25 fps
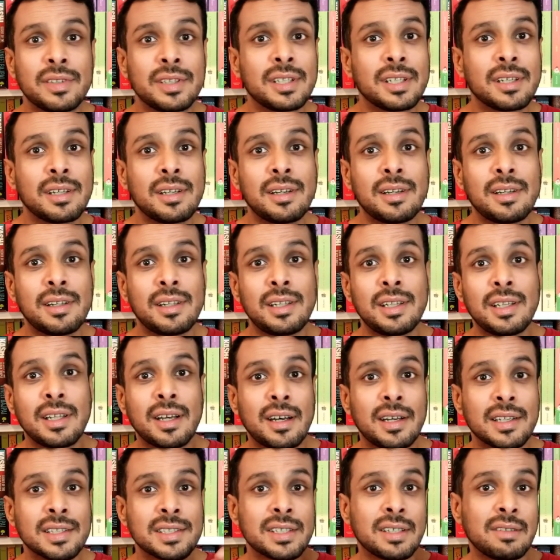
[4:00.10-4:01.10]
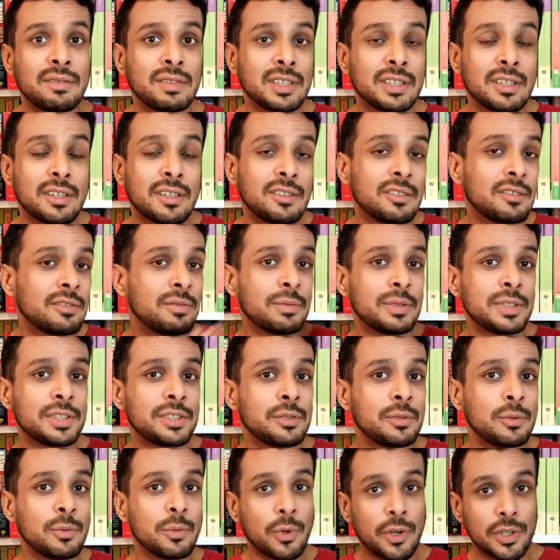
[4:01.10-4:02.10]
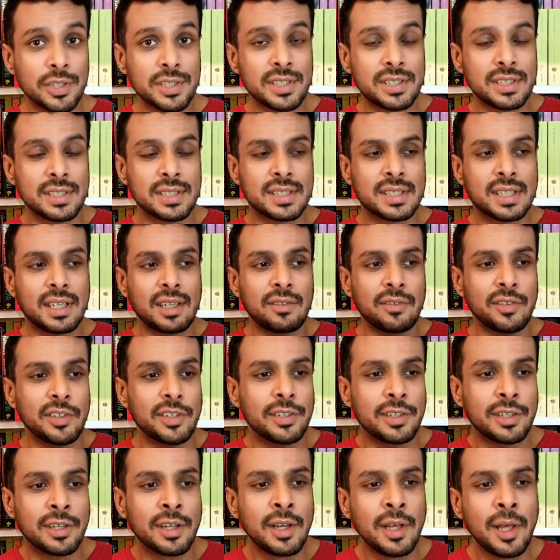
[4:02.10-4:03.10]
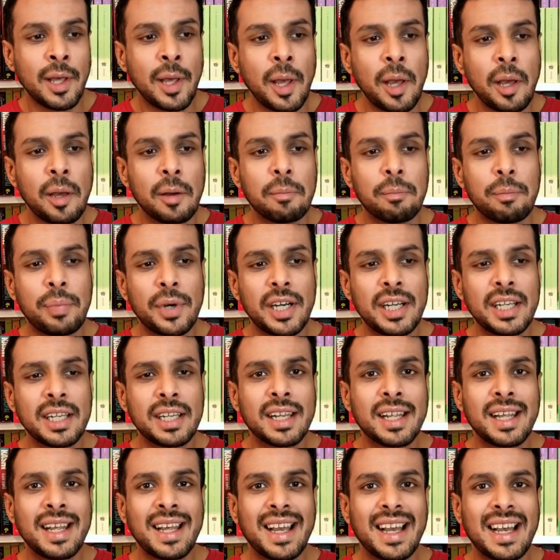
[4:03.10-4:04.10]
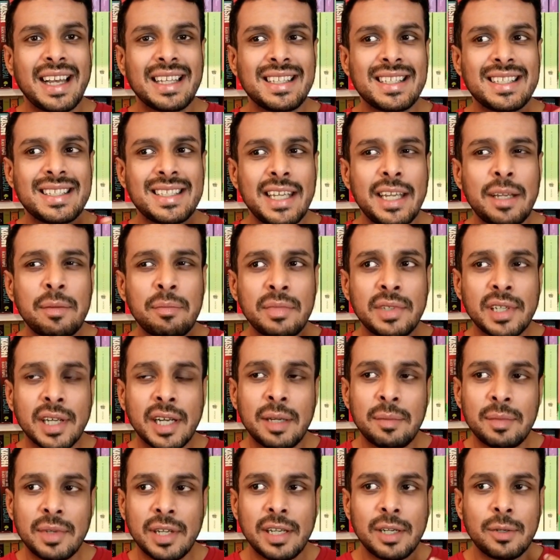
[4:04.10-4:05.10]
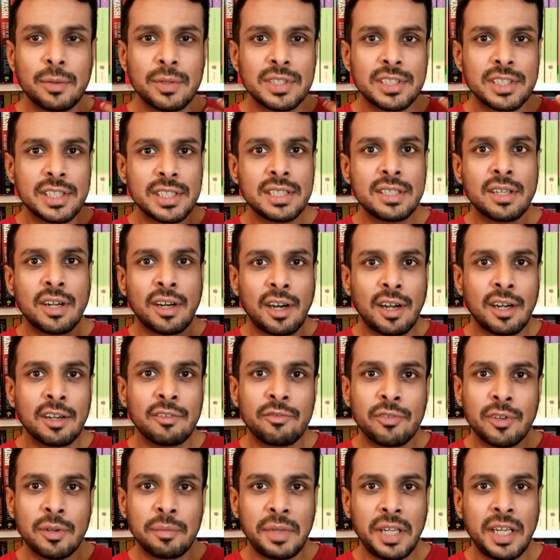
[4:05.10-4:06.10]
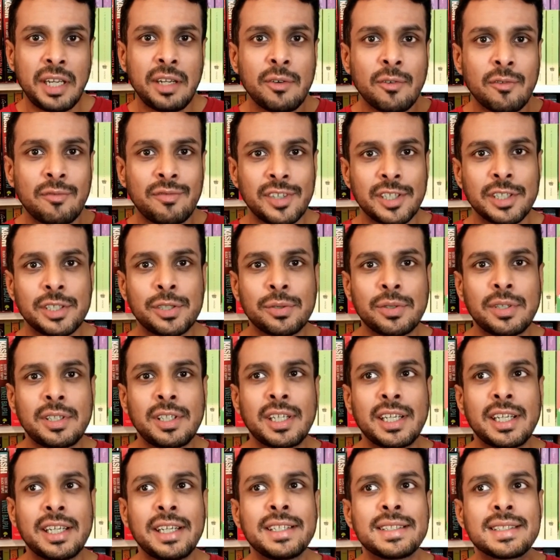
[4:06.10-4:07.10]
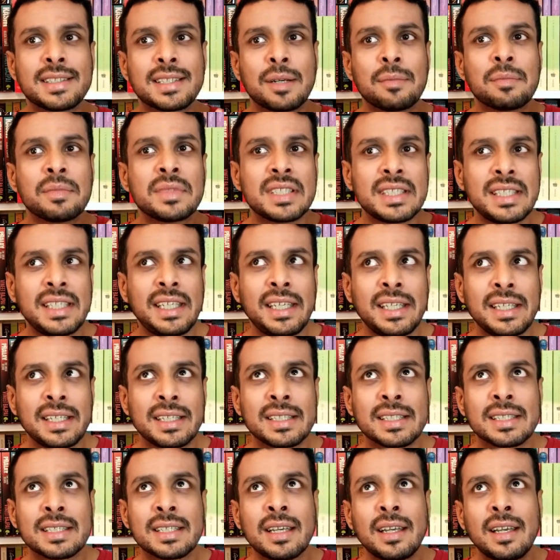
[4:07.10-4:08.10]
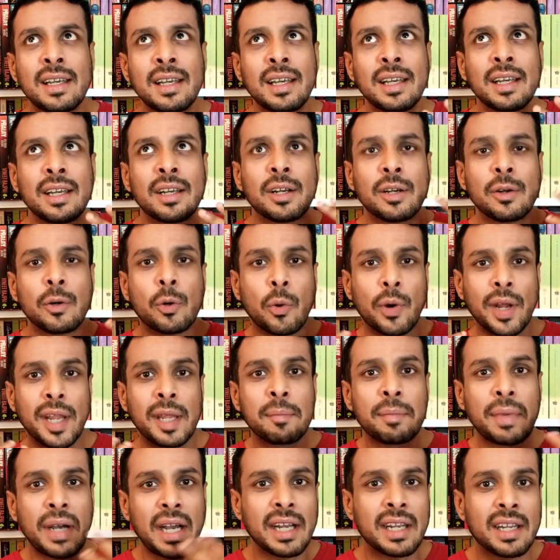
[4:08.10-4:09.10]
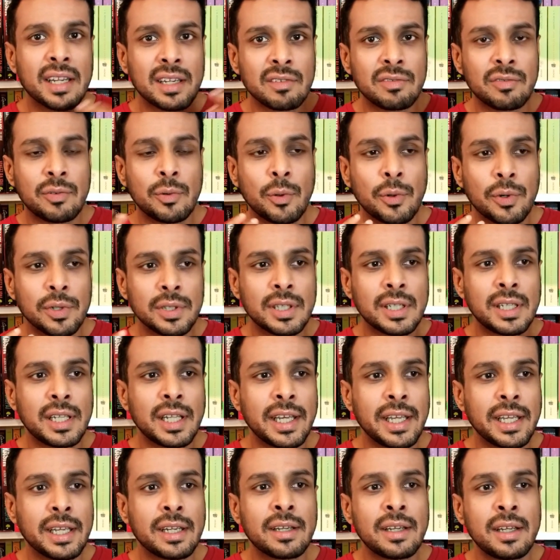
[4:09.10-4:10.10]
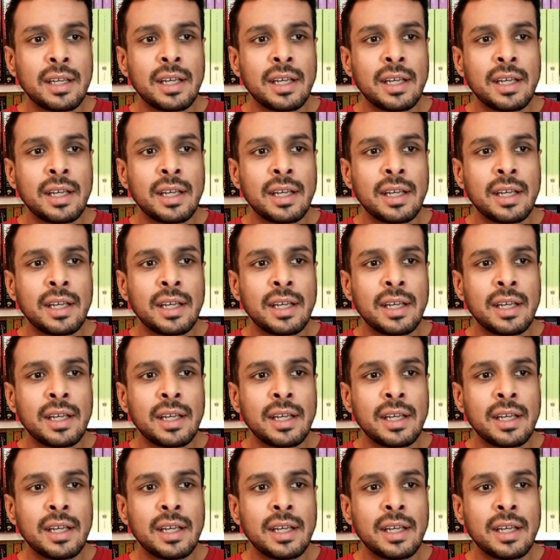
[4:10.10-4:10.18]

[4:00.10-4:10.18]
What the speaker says: the last avatar of Vishnu was discovered. But at the same time, it was just hard for me to visualize some scenes going back and forth, like